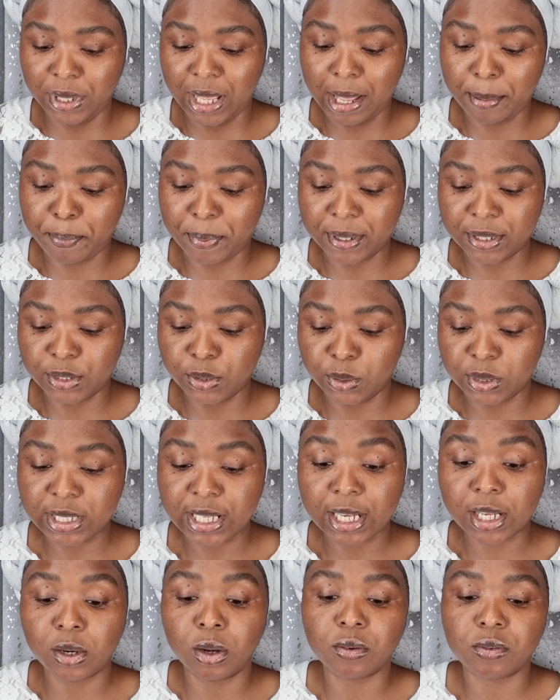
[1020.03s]
iPad don't
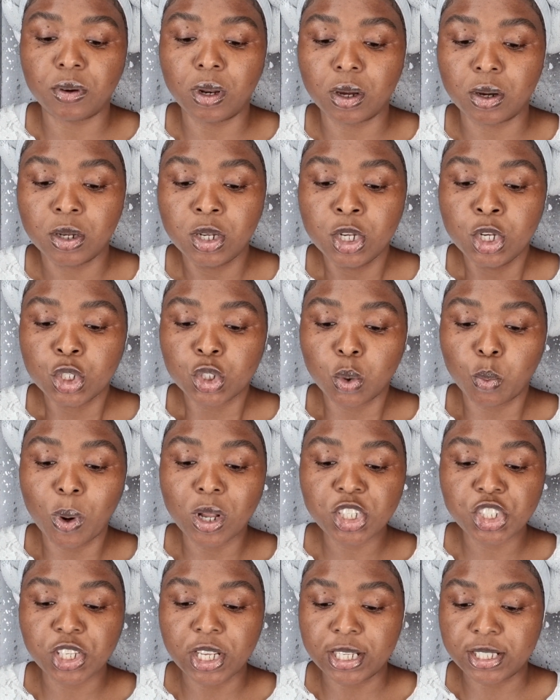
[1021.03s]
take long to log out. So
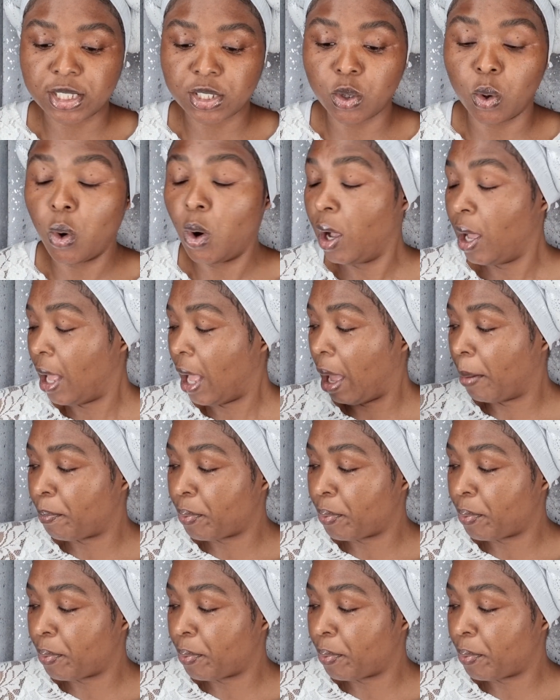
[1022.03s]
watch this. So I'm